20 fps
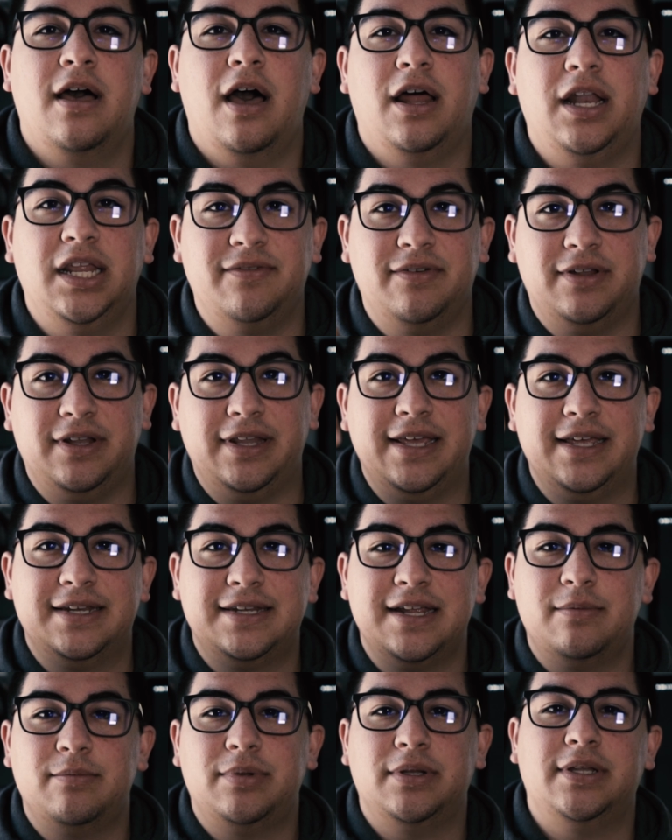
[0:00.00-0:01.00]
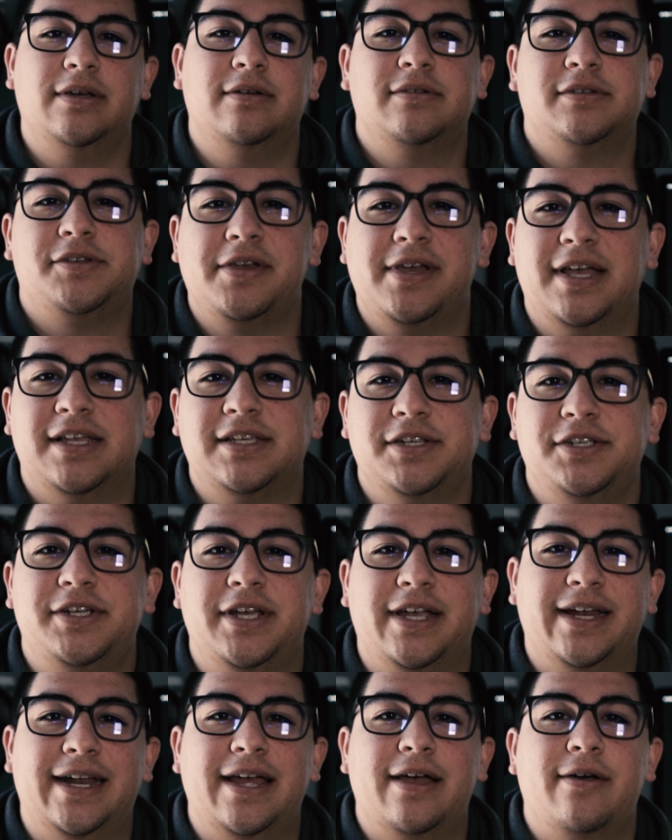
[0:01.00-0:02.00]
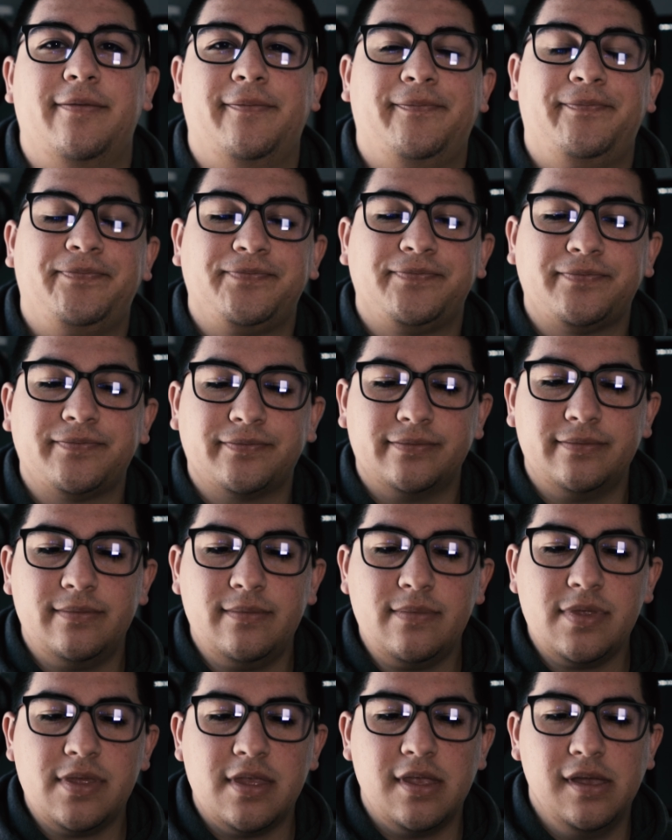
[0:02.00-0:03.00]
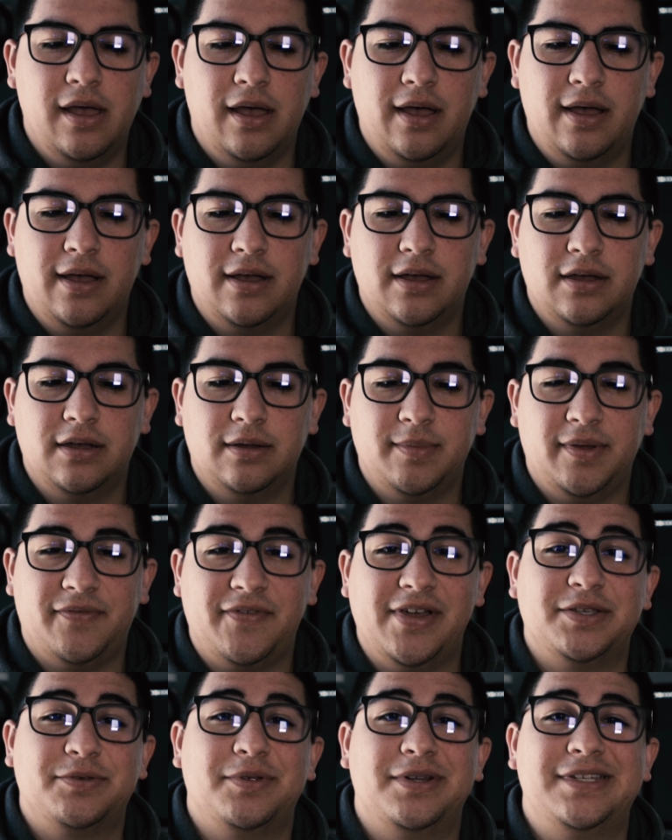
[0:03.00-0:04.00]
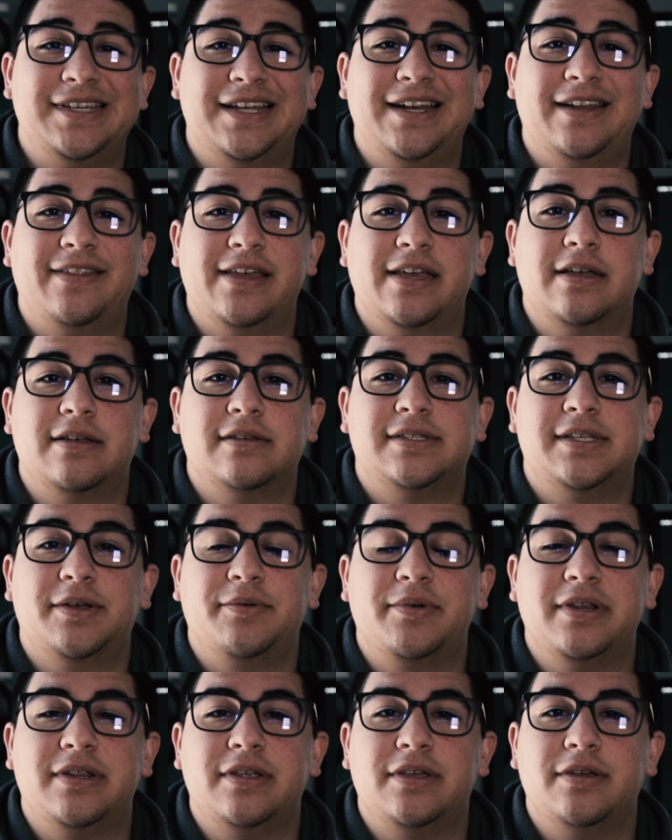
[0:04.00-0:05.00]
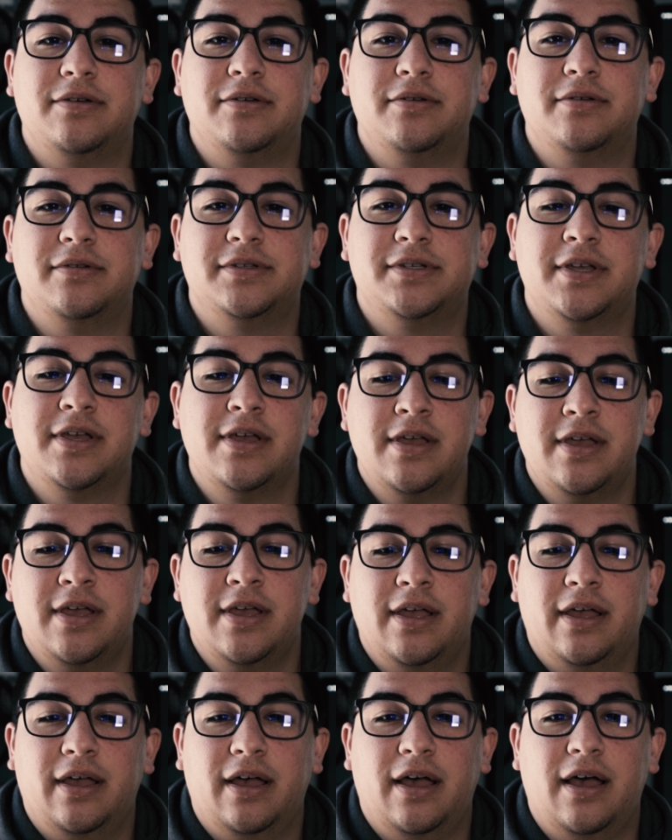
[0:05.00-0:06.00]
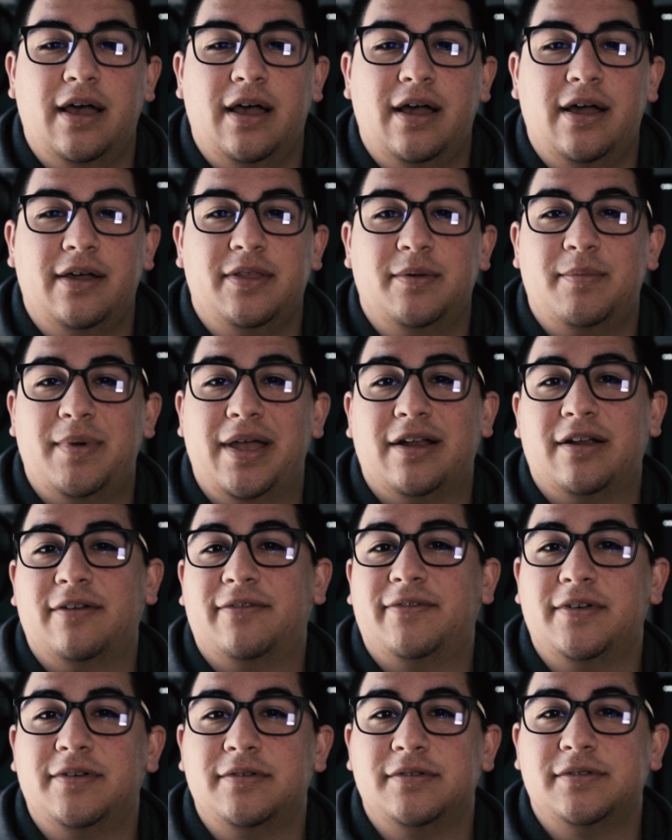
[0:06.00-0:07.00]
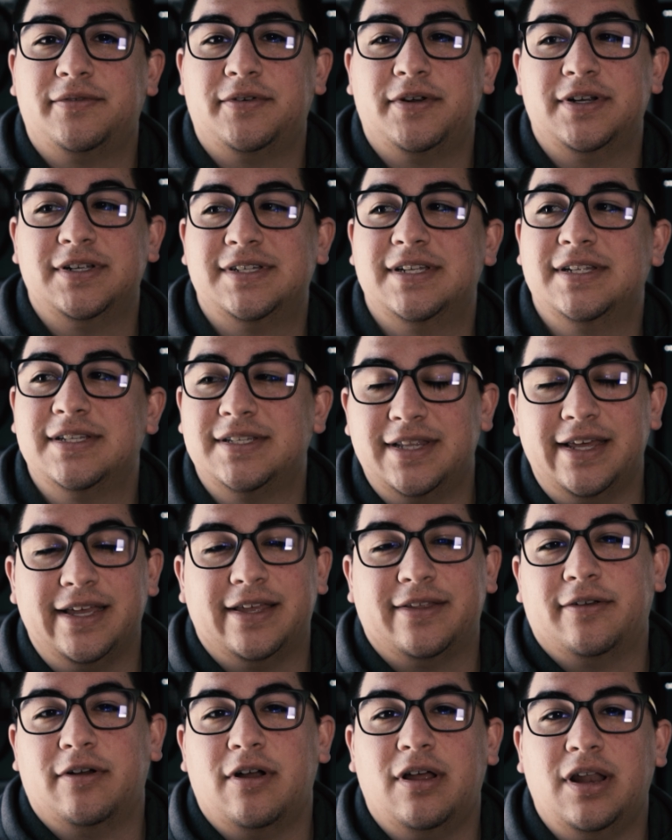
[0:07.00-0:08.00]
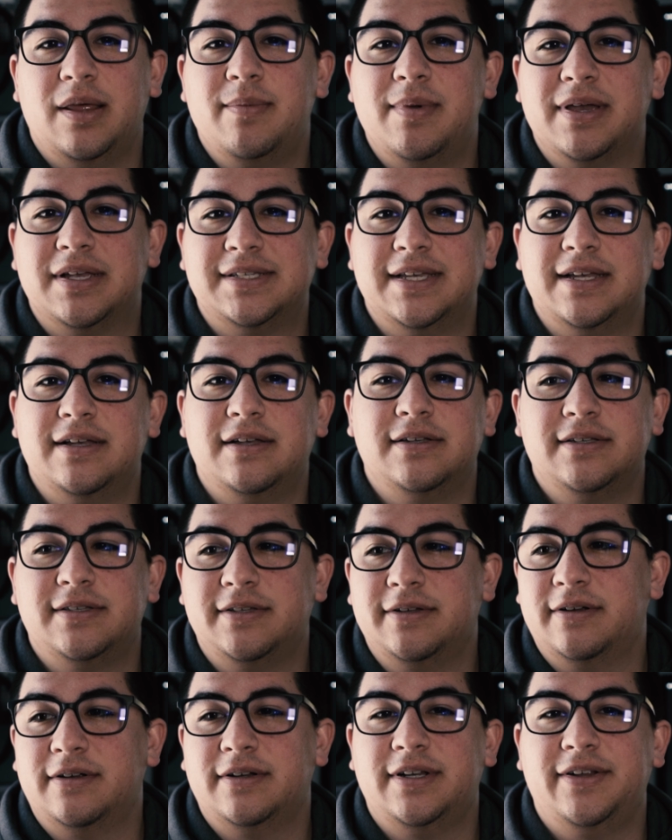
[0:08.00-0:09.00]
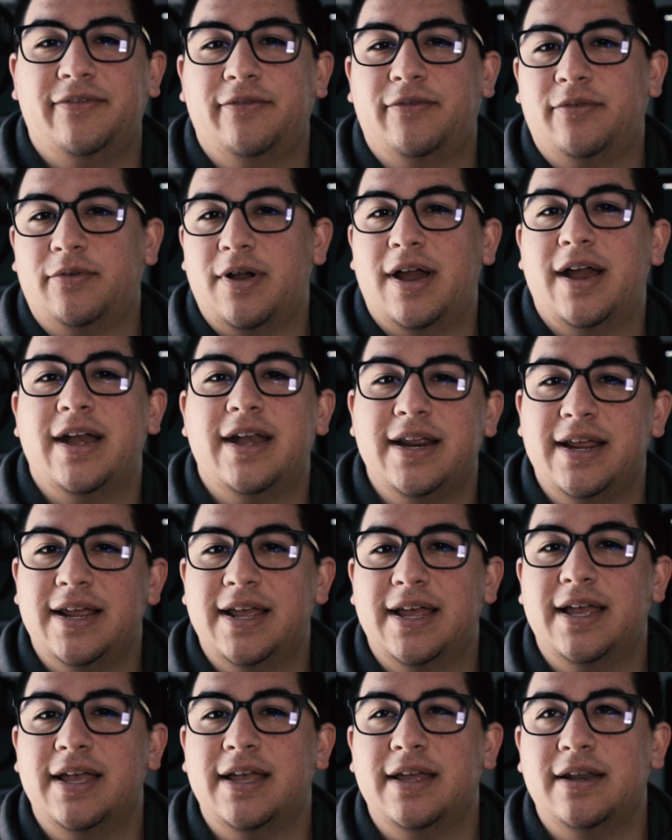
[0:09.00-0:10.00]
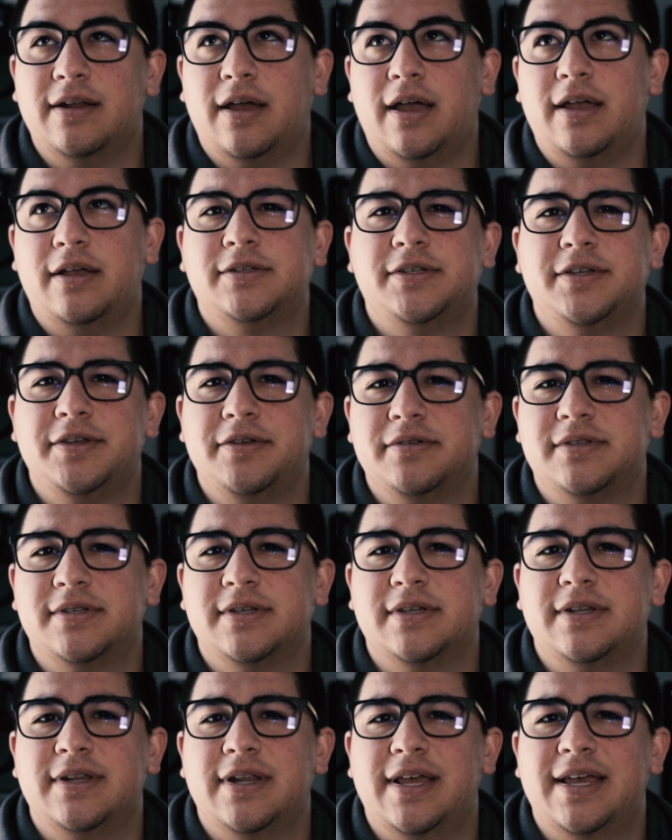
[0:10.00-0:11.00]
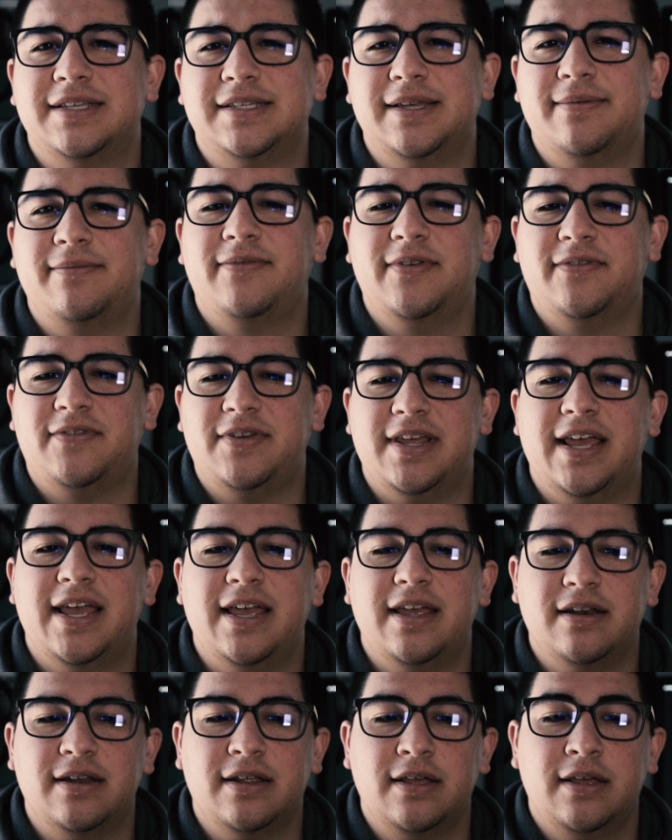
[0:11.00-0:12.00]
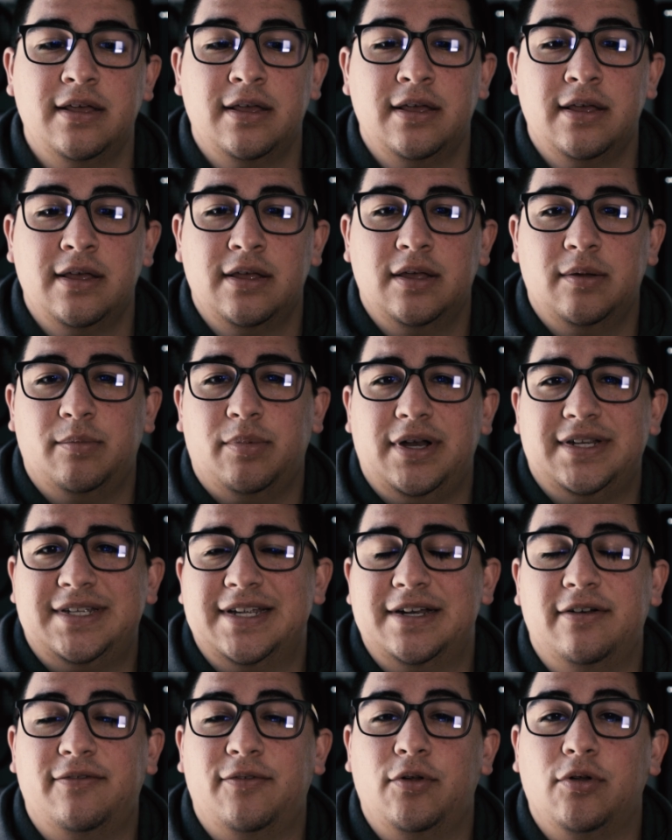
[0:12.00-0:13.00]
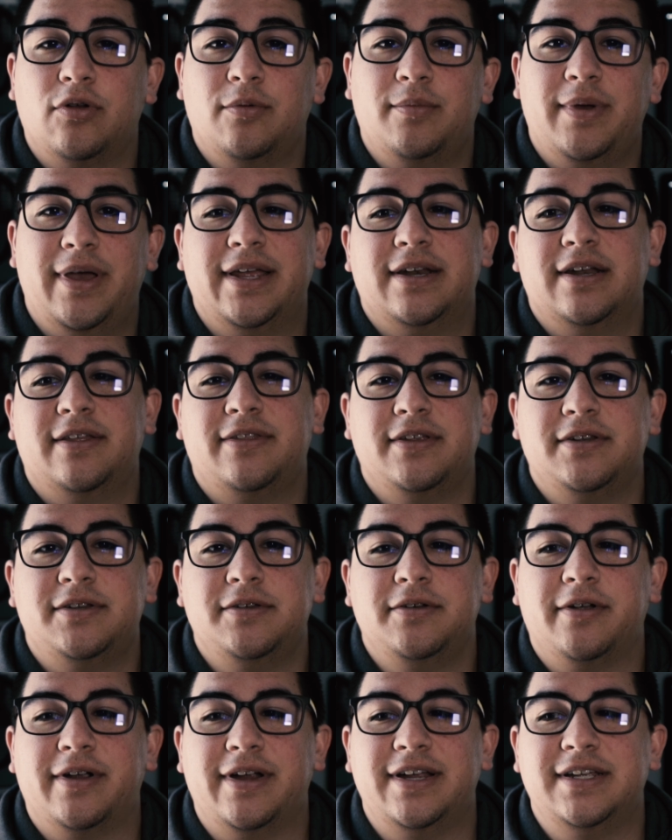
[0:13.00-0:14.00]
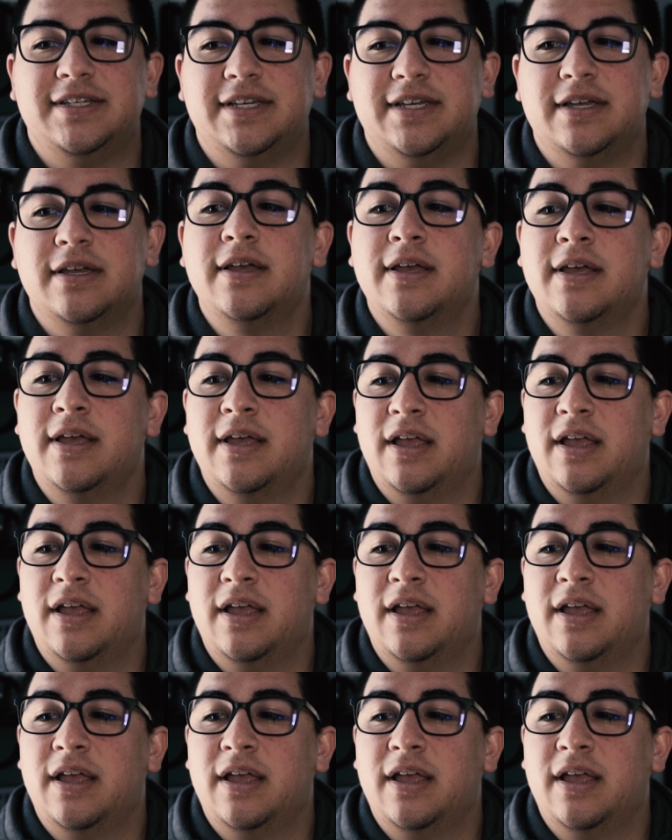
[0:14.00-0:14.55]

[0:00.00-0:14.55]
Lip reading: I'll leave a link down below so you guys can check it out. If you guys want to see anything else that we use, the microphones, for instance, like they're all MXLs, they're a different variety, and I also use an SM58, pretty standard vocal mic, nothing too crazy.